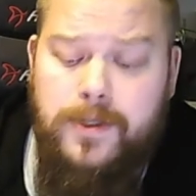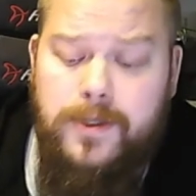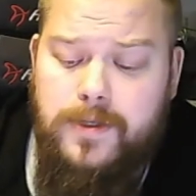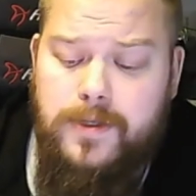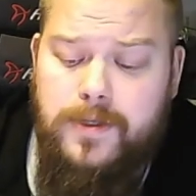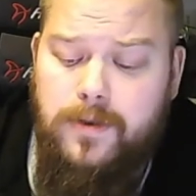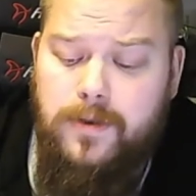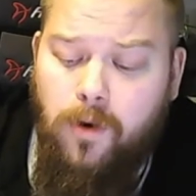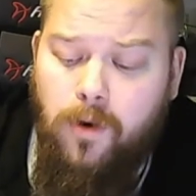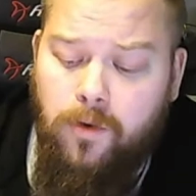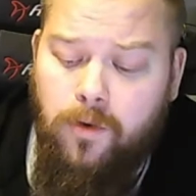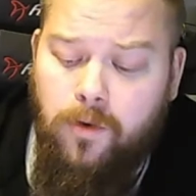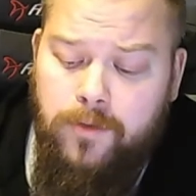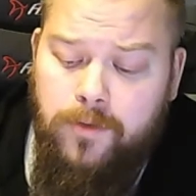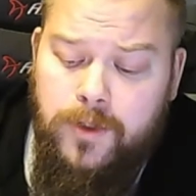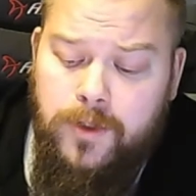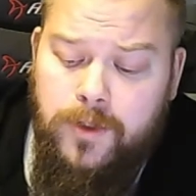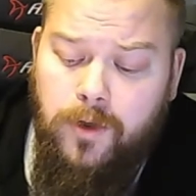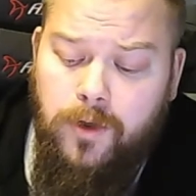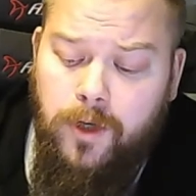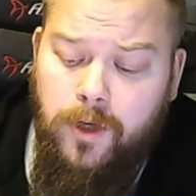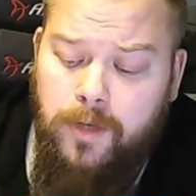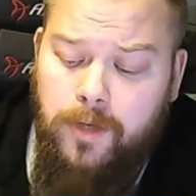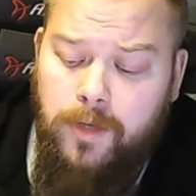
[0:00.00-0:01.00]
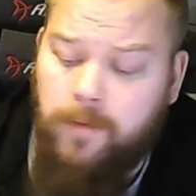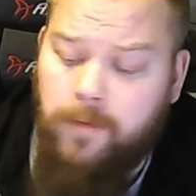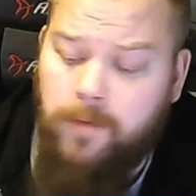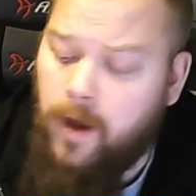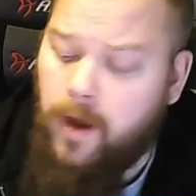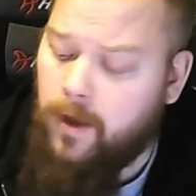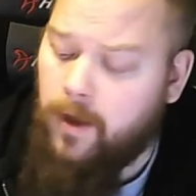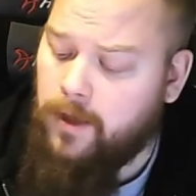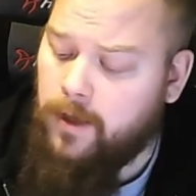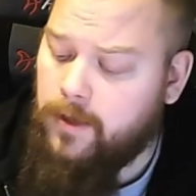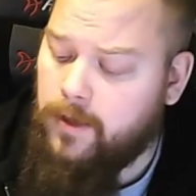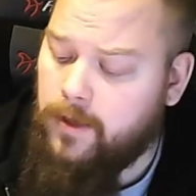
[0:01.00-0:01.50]
just overjoyed
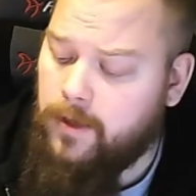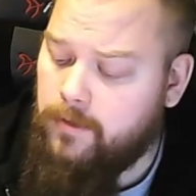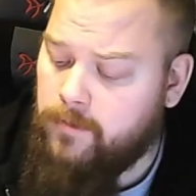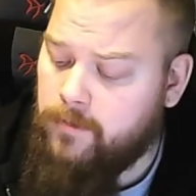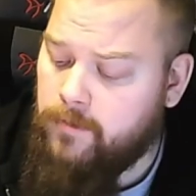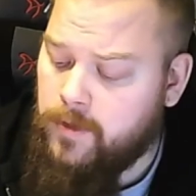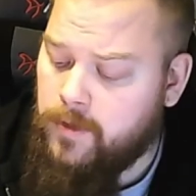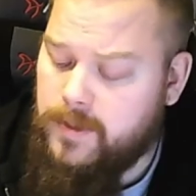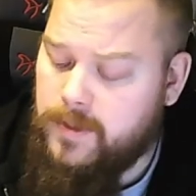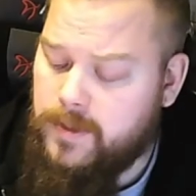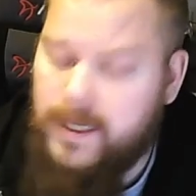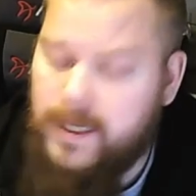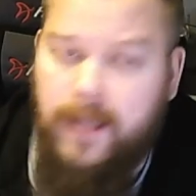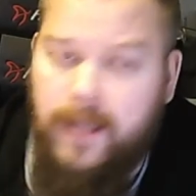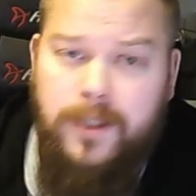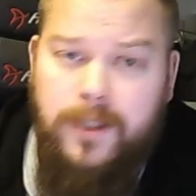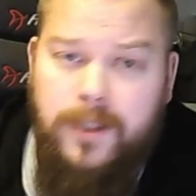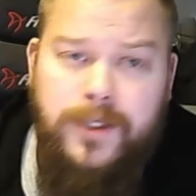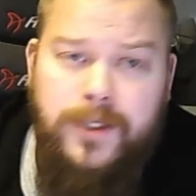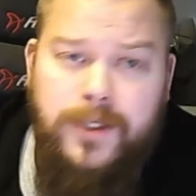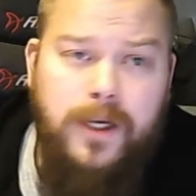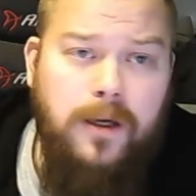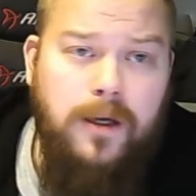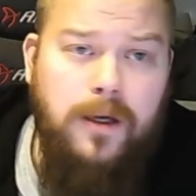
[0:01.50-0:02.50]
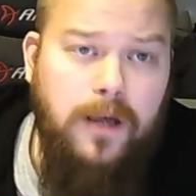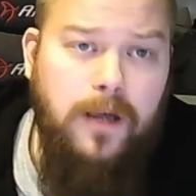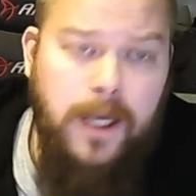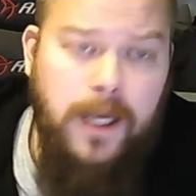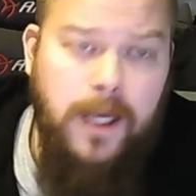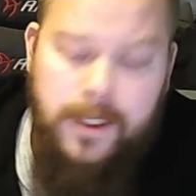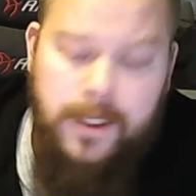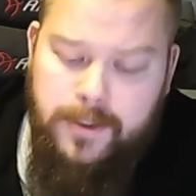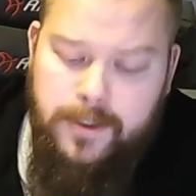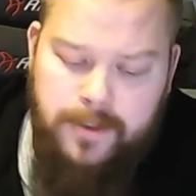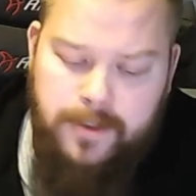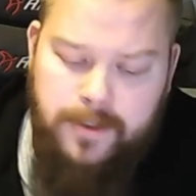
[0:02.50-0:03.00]
by nostalgia
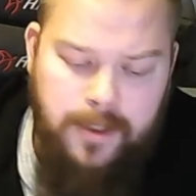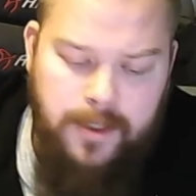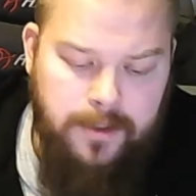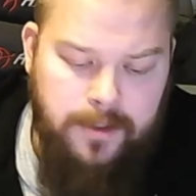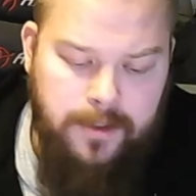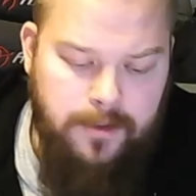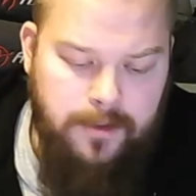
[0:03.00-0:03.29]
and